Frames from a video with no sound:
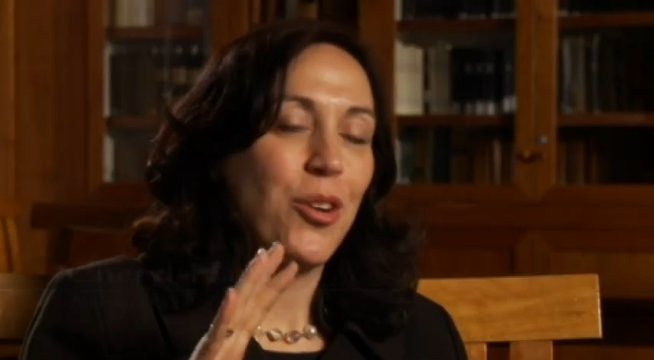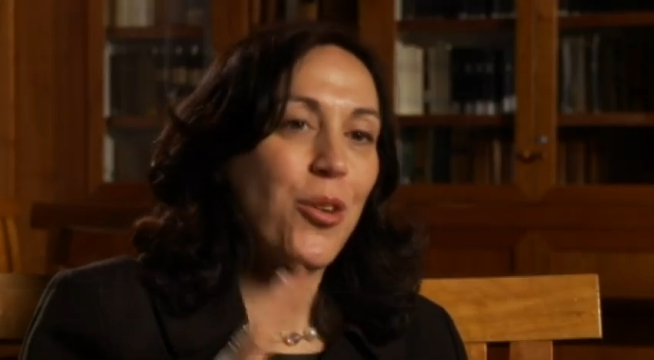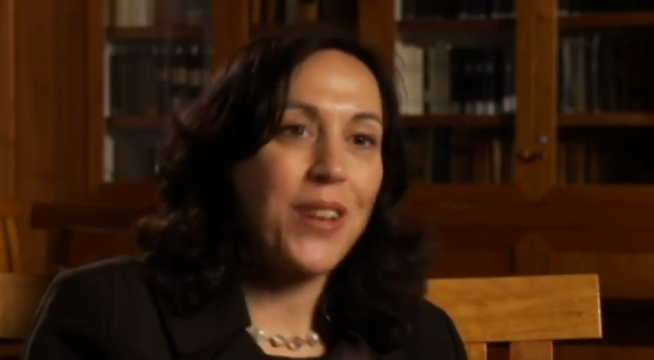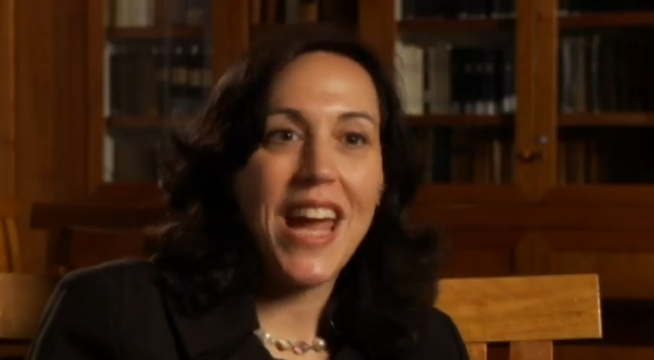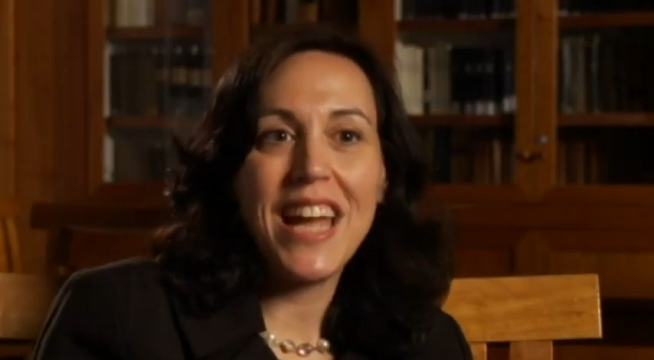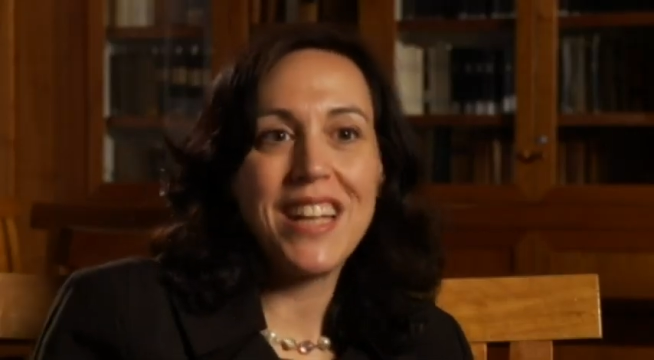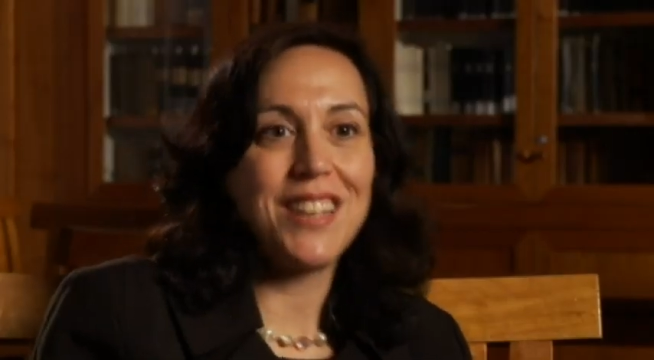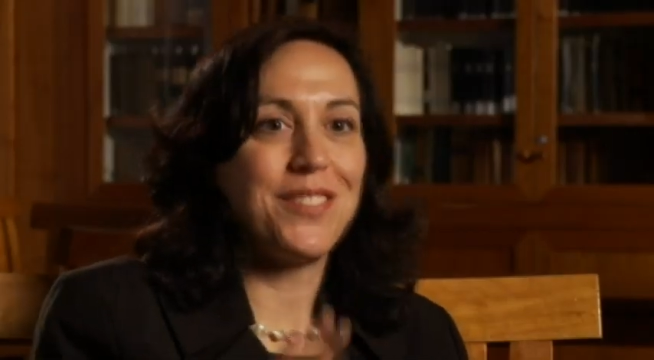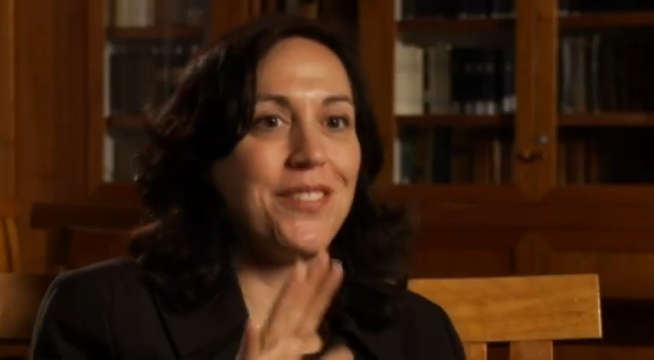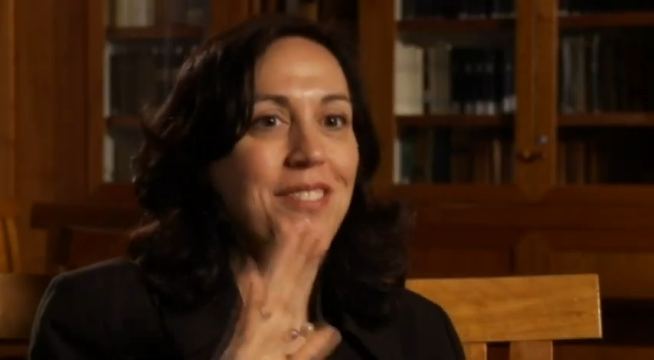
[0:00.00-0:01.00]

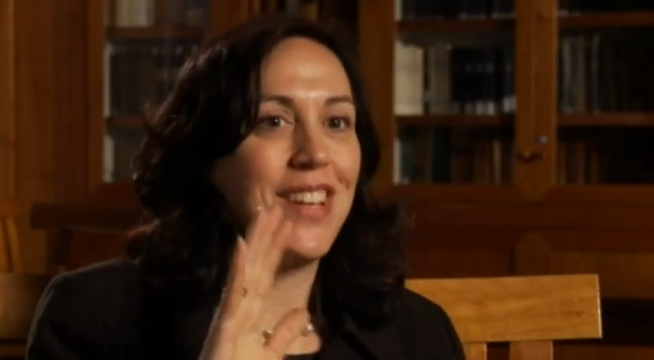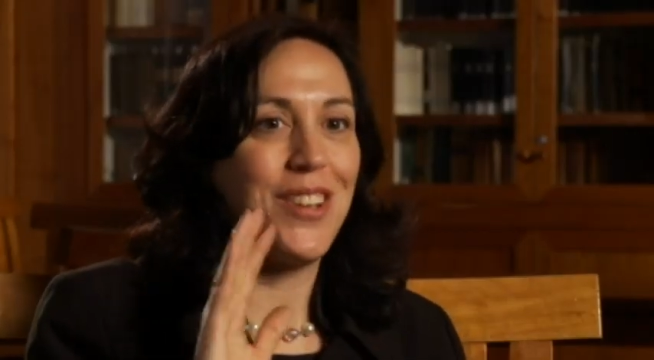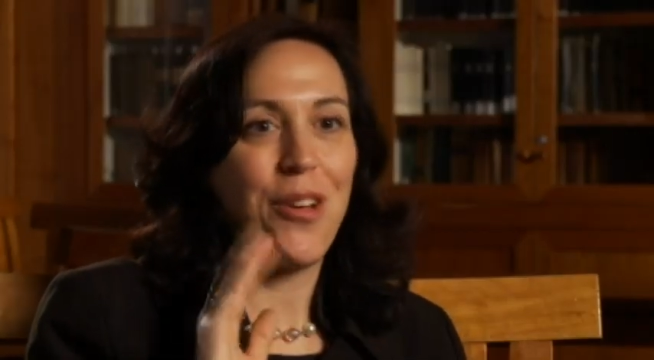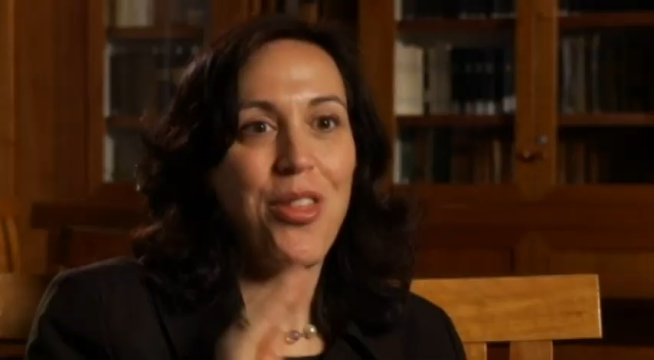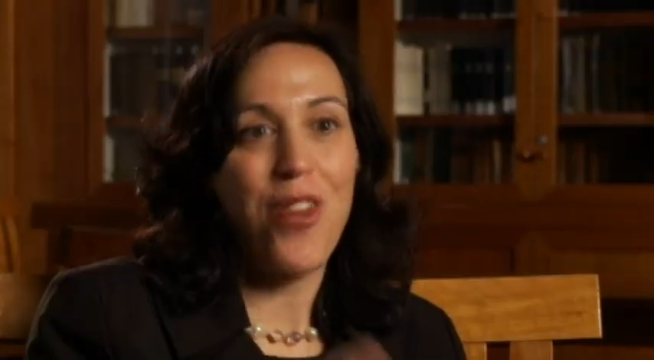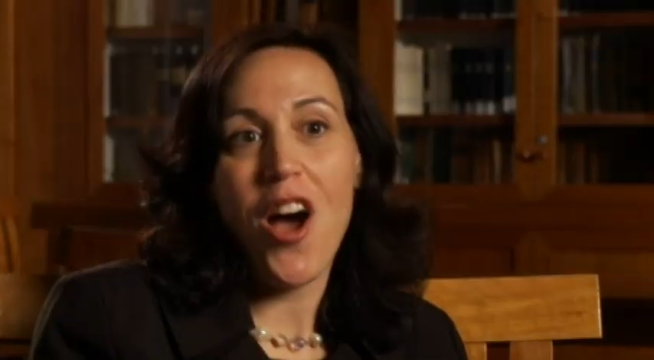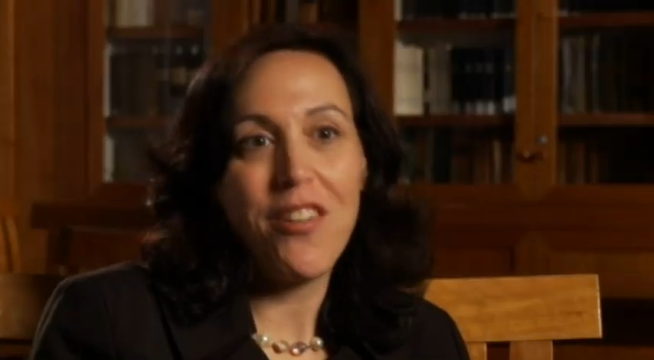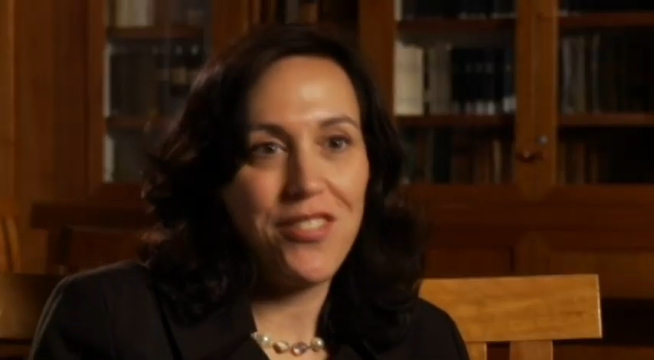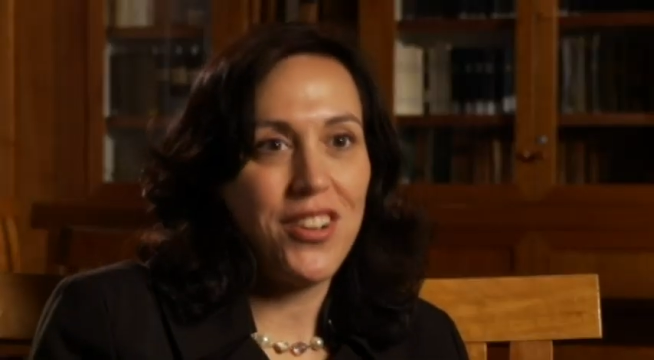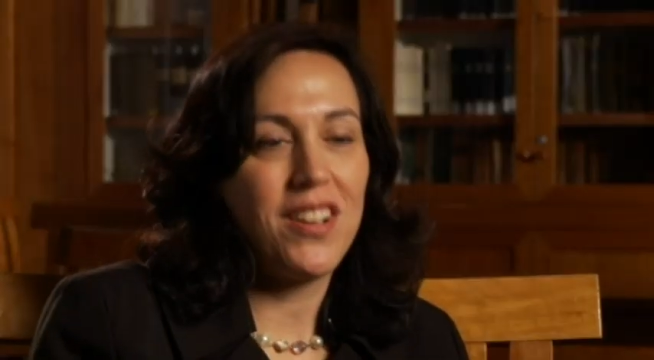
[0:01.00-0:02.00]
creative, you know,
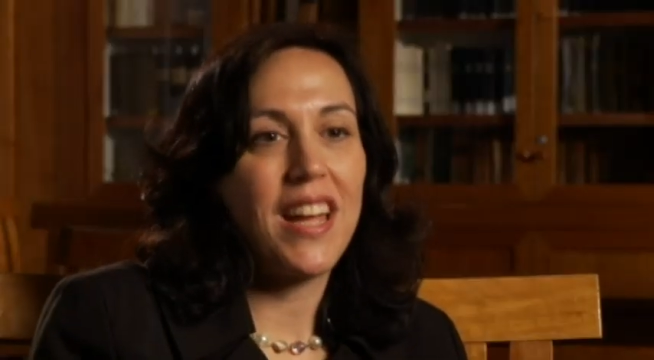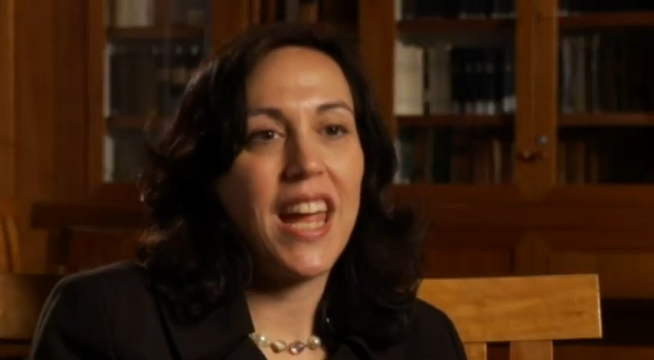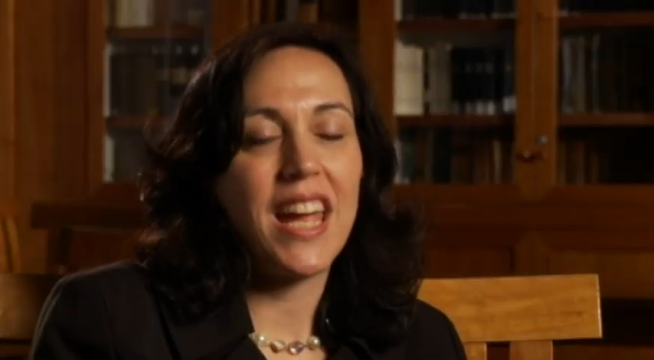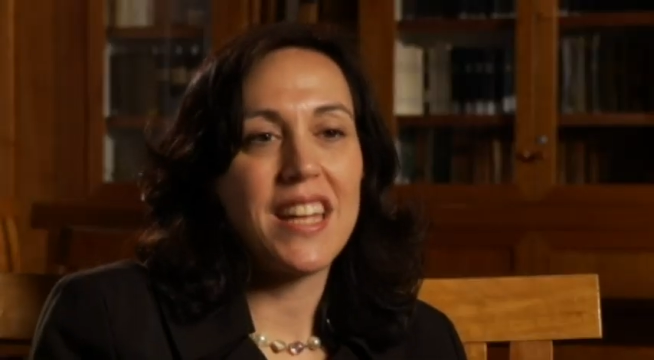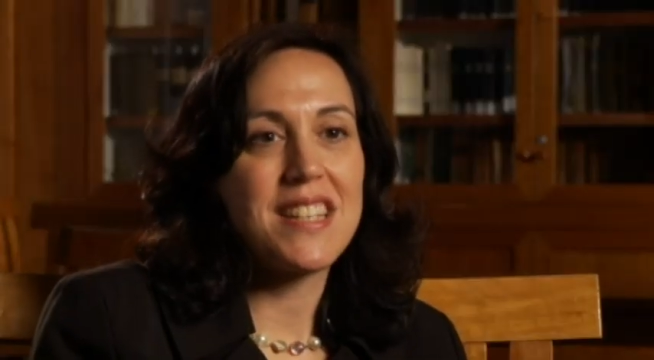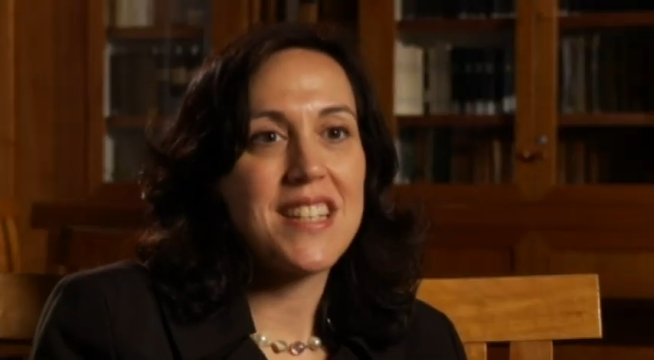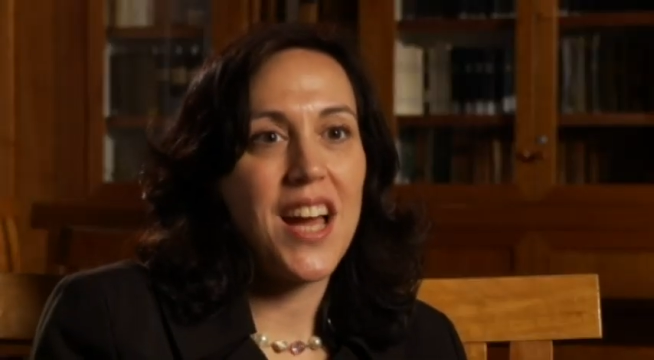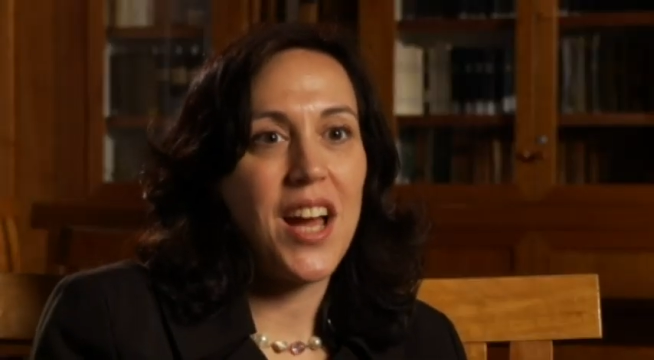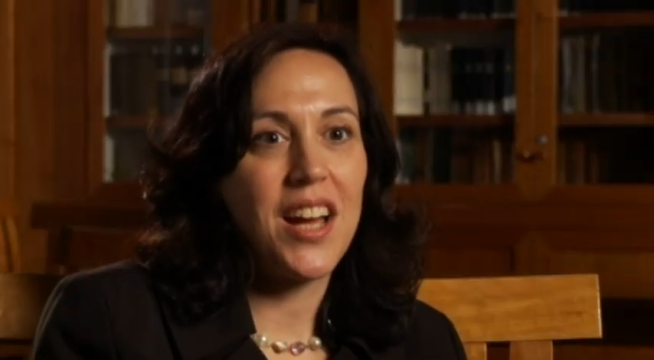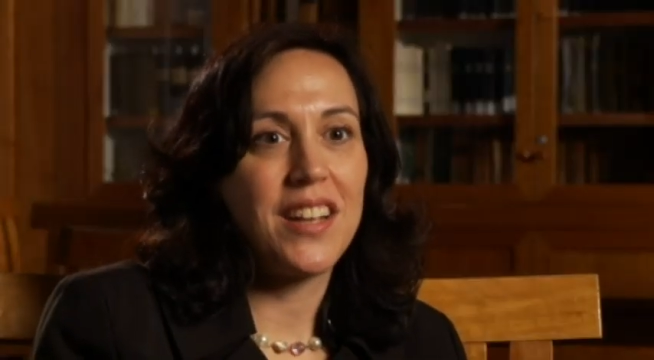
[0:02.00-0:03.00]
thoughtful, and
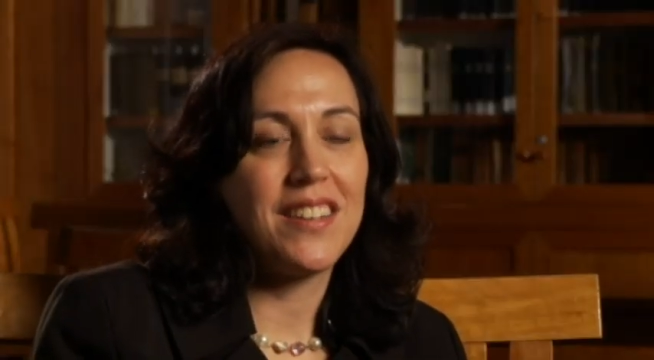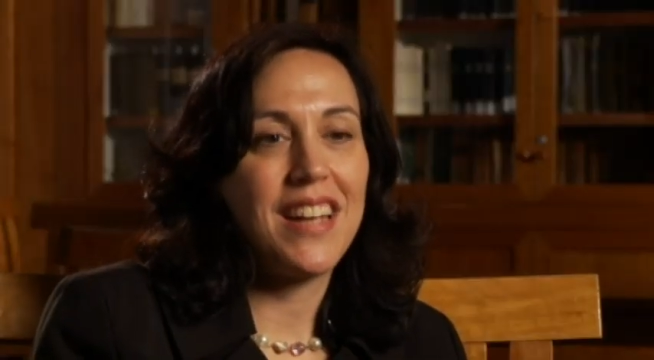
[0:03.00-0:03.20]
uh,